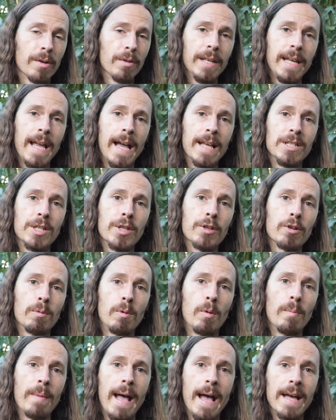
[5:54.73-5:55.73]
only adds
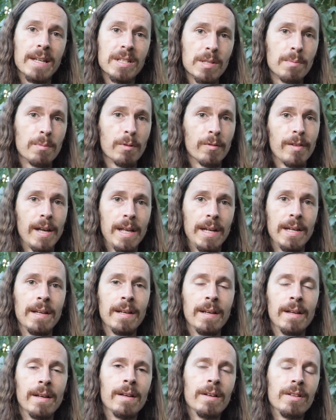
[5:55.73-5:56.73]
thermal mass to prevent
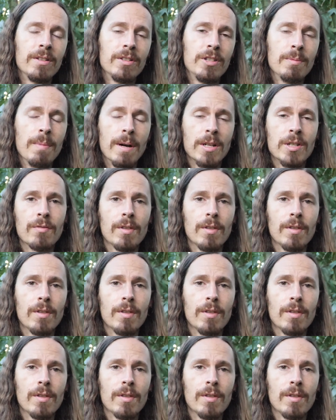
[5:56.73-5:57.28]
too much